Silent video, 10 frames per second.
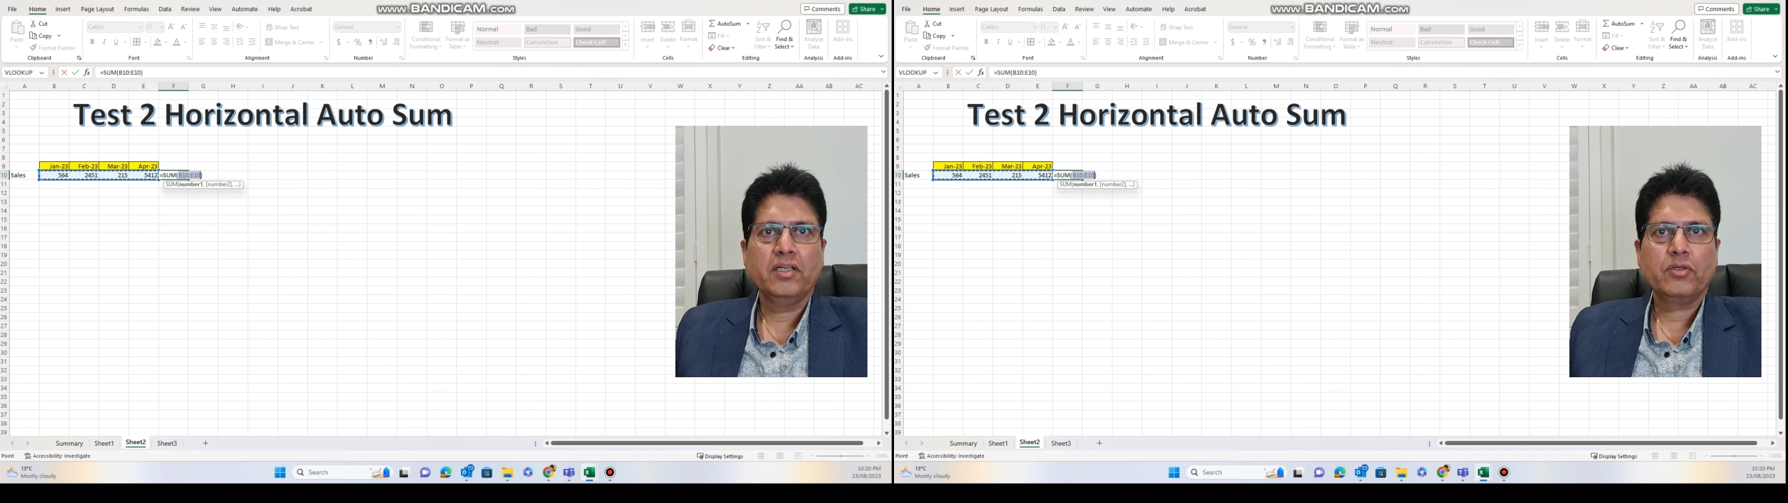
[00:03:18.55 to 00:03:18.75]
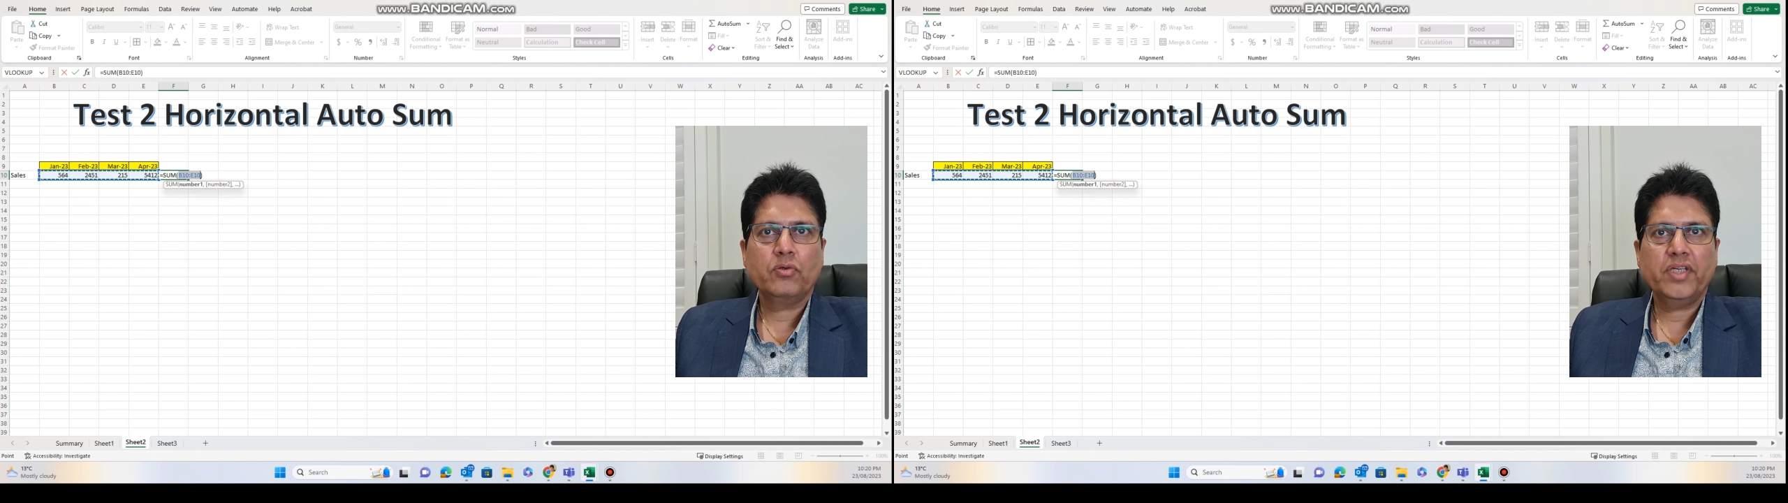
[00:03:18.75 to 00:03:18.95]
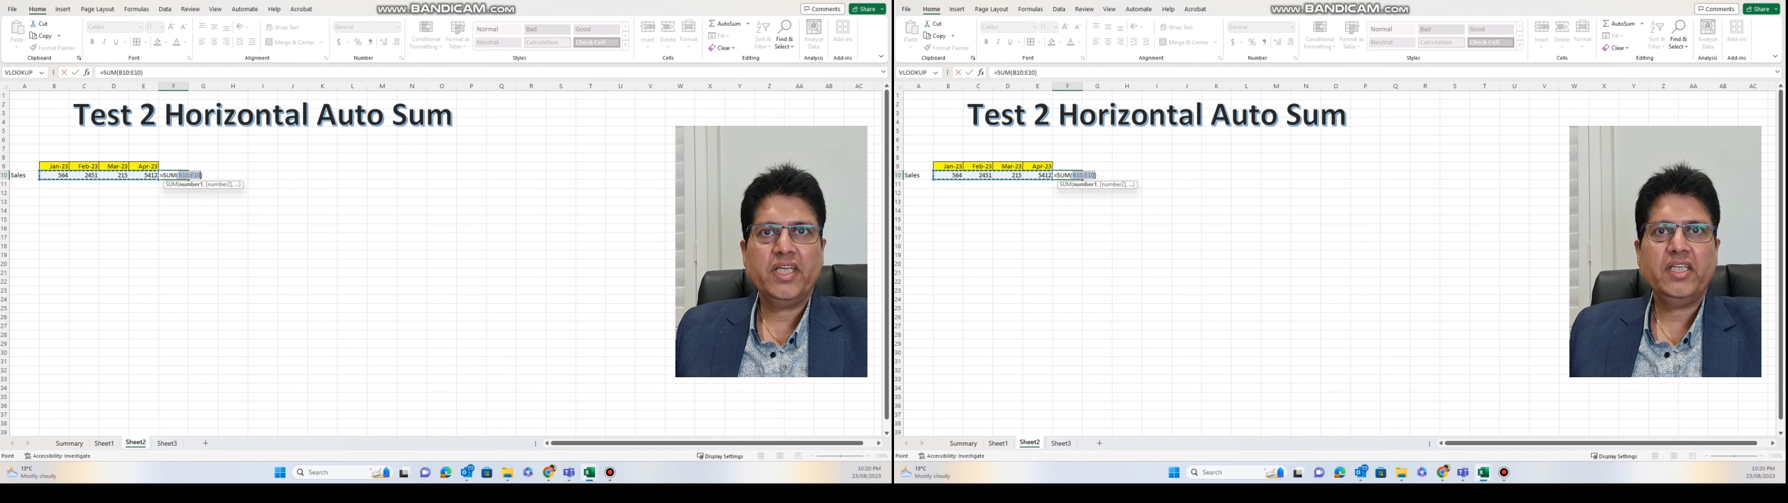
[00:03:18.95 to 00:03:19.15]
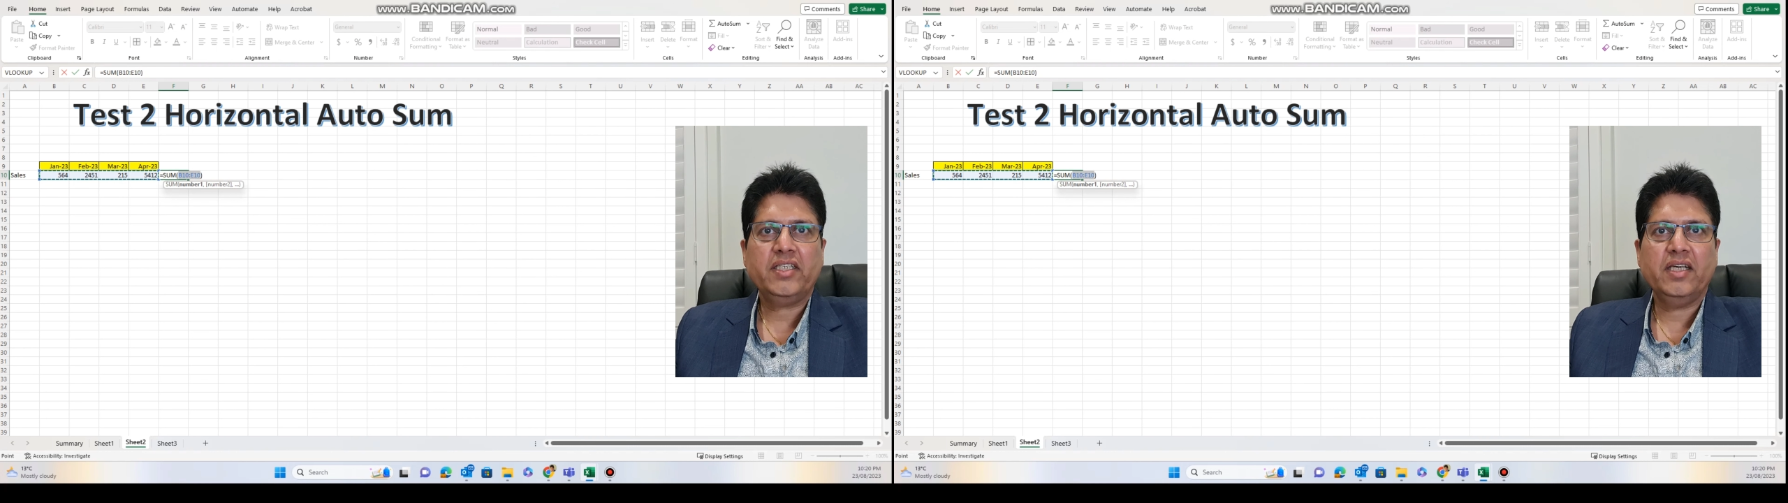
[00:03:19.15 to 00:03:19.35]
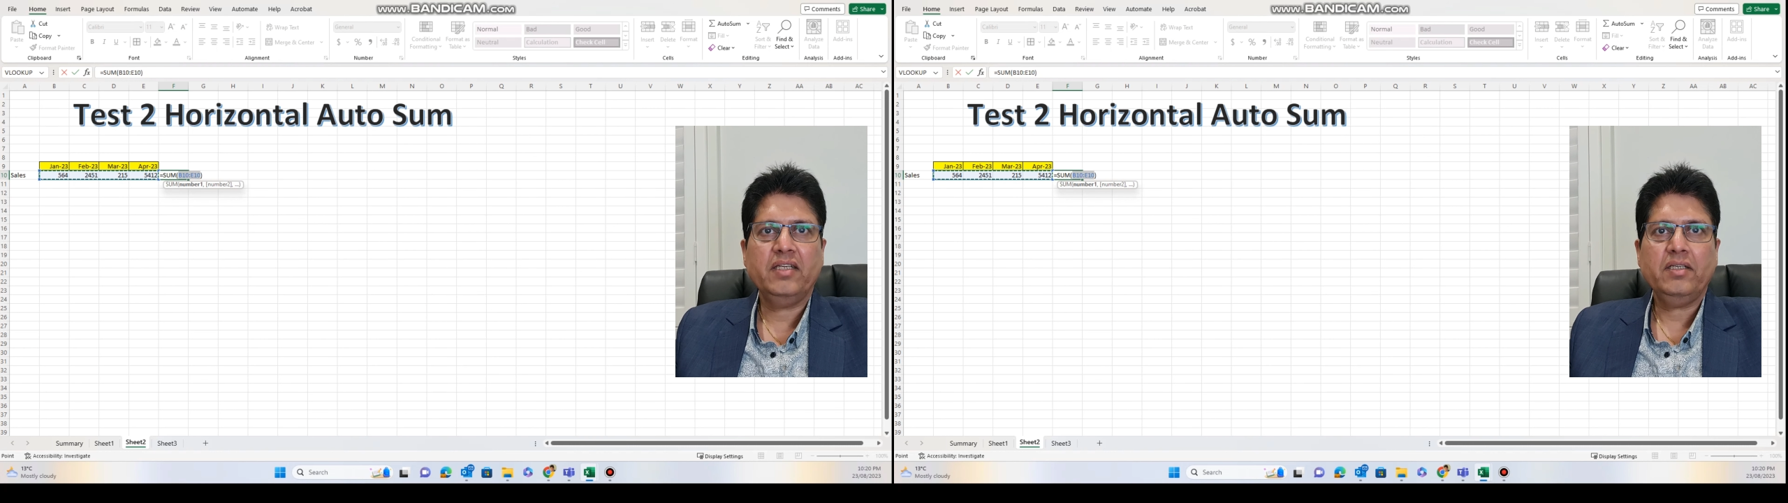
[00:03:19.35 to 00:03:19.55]
to
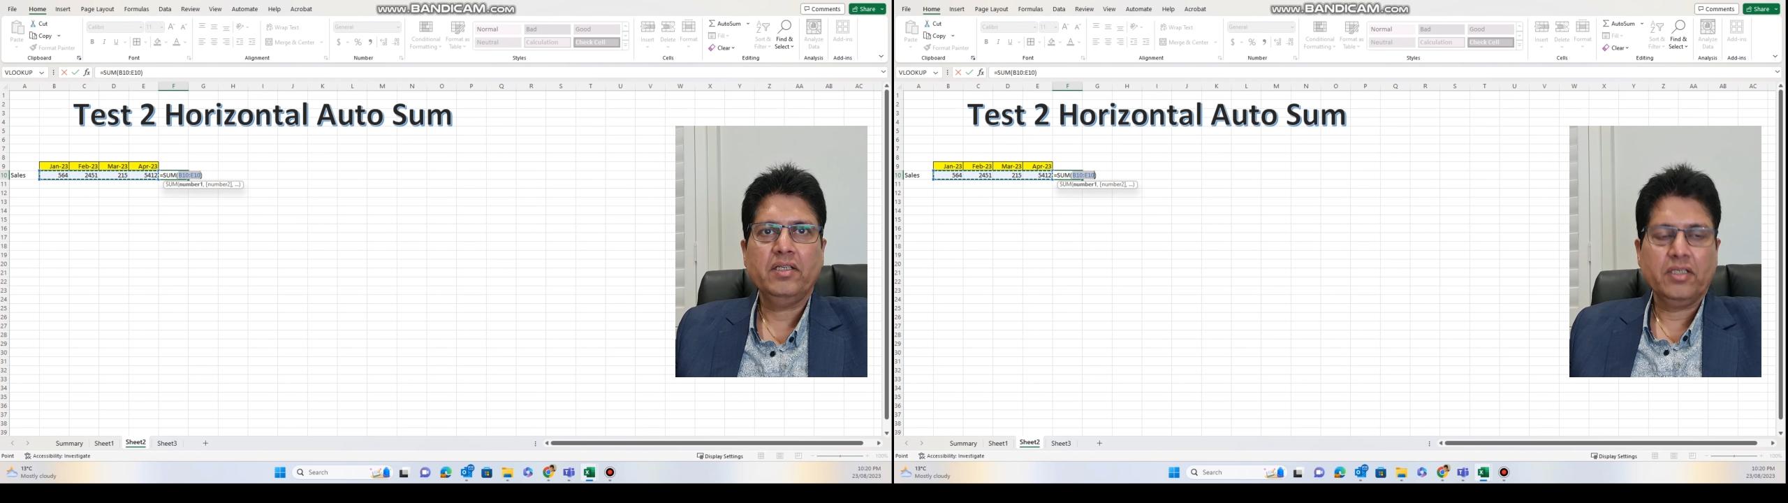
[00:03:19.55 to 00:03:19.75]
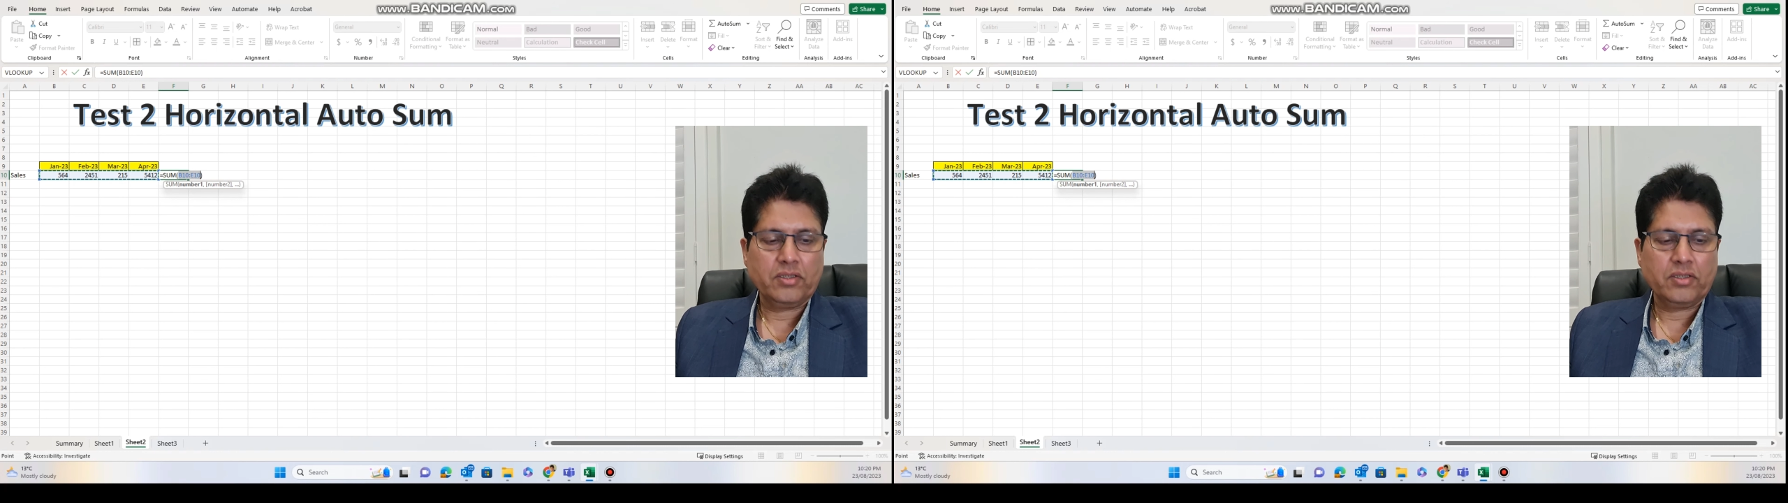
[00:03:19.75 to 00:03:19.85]
E10.